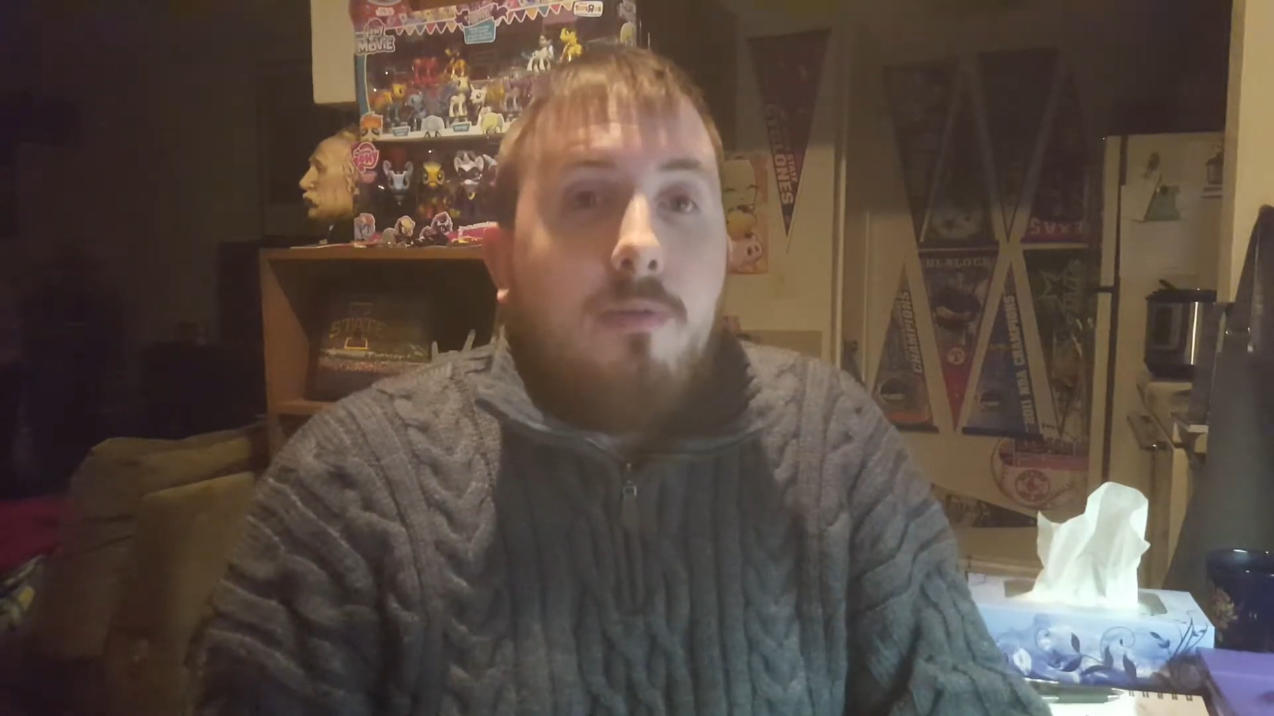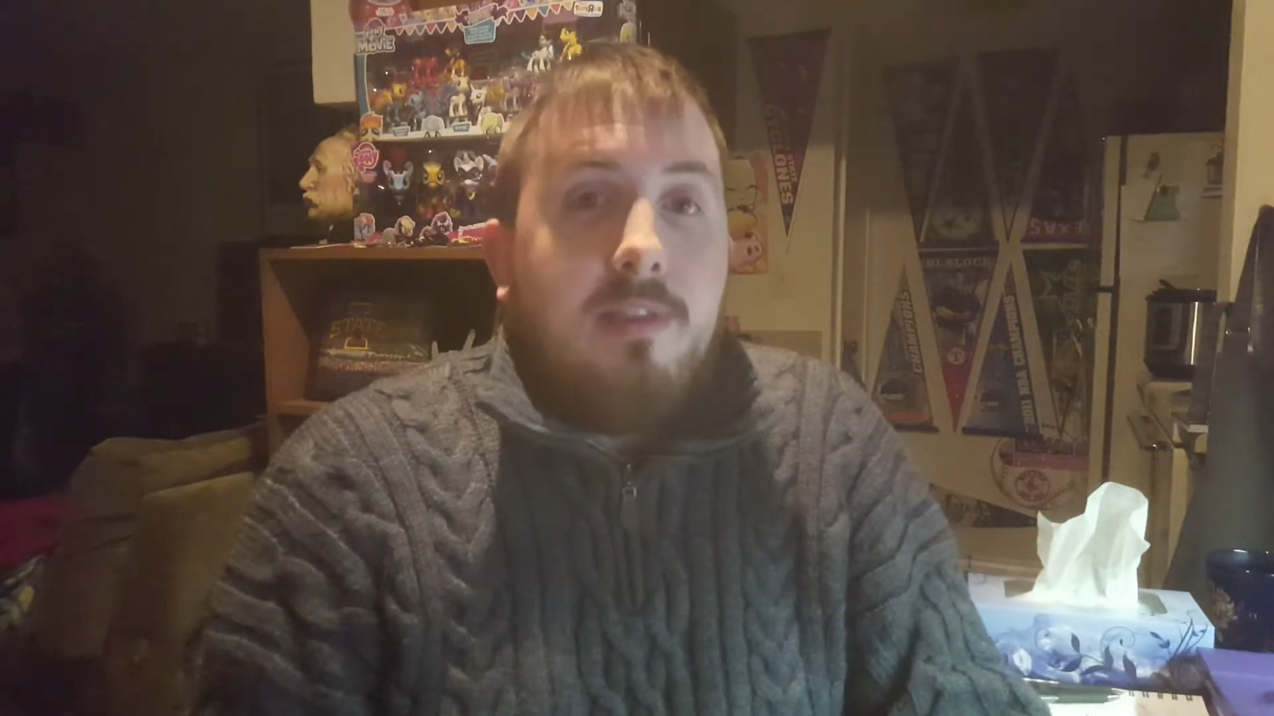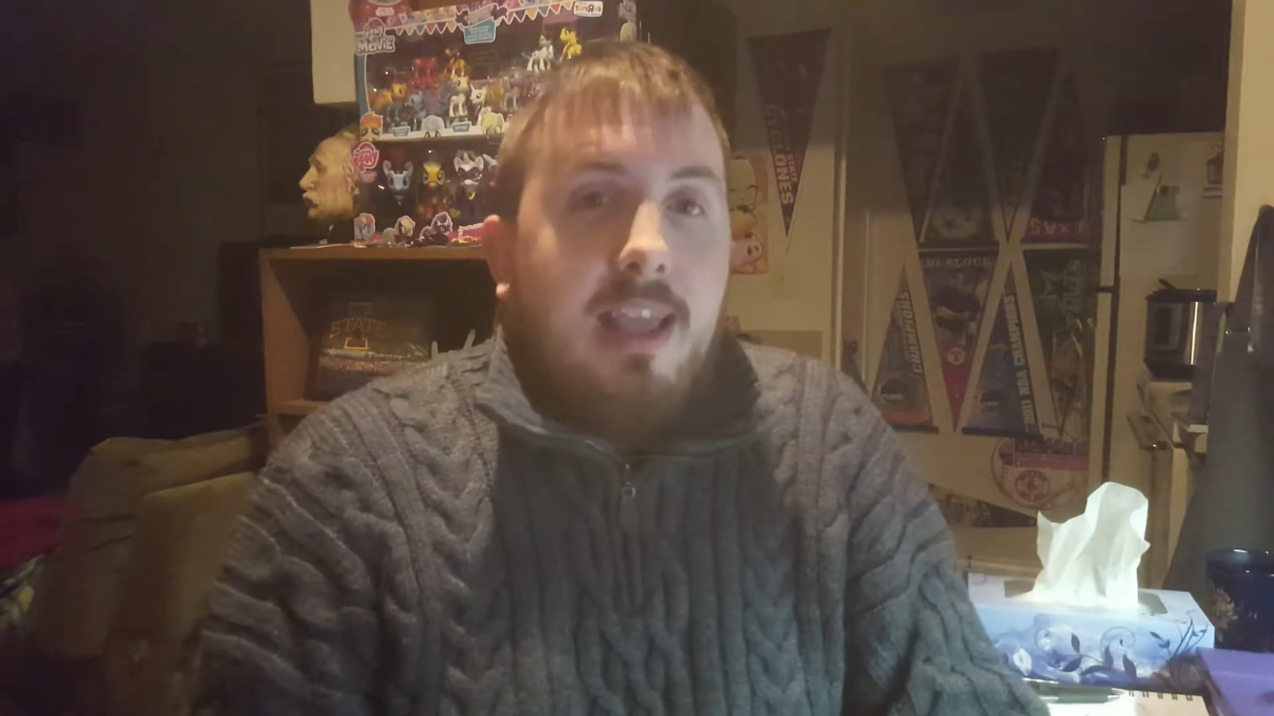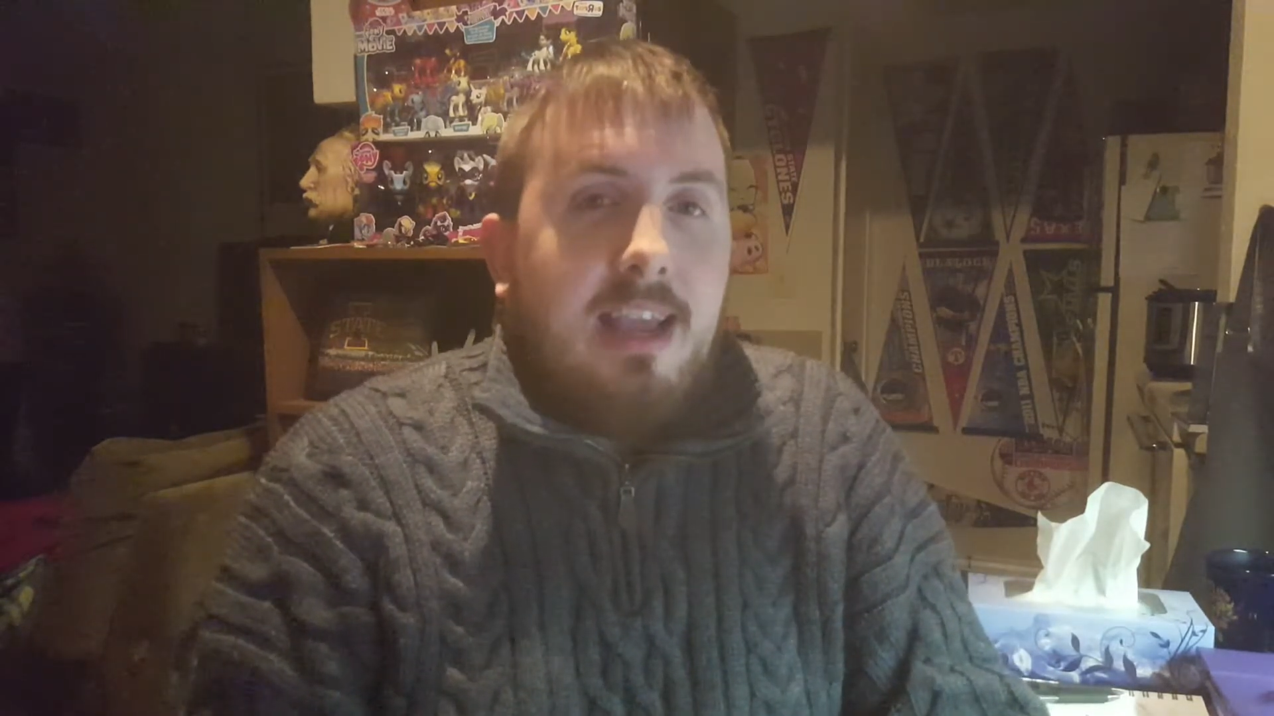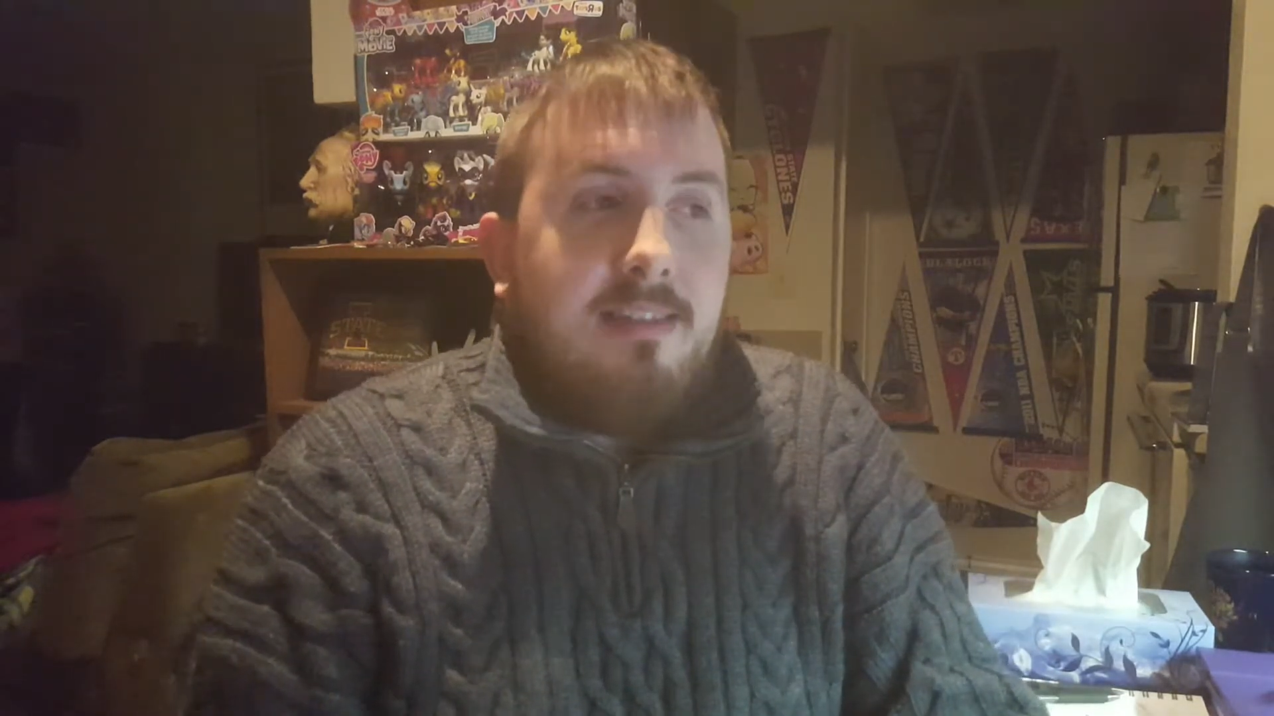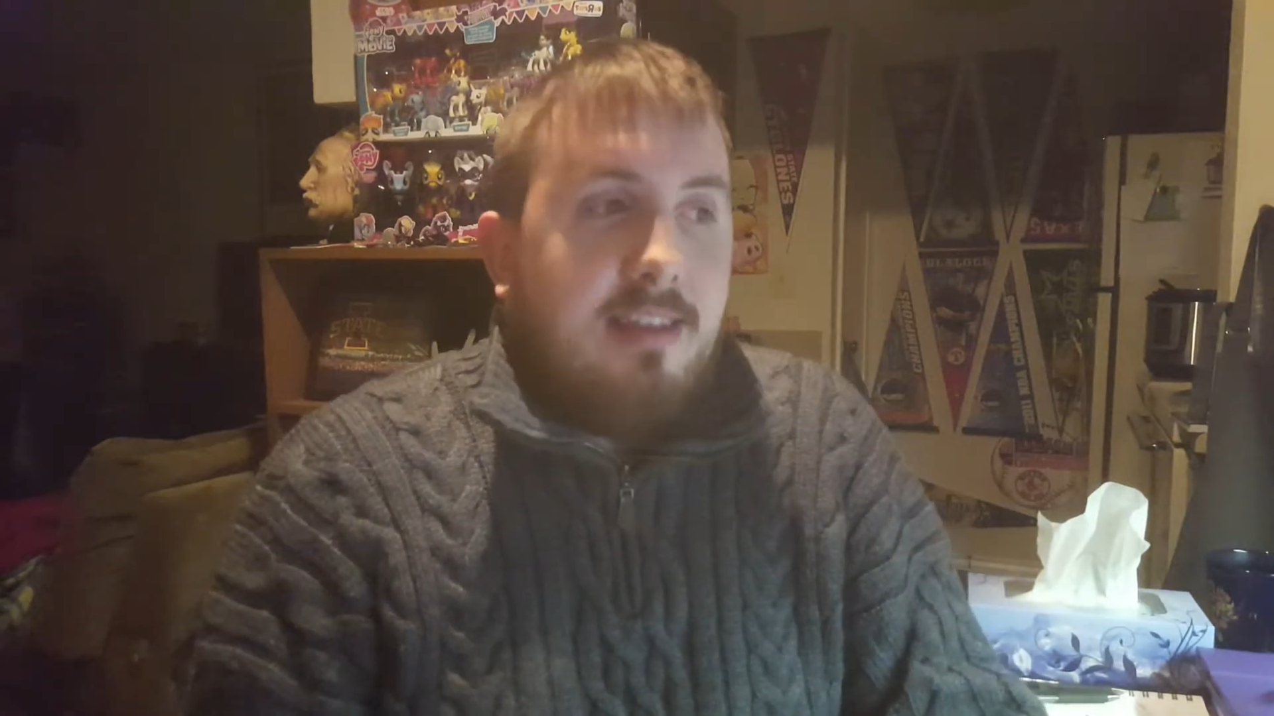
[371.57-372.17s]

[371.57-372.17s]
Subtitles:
things,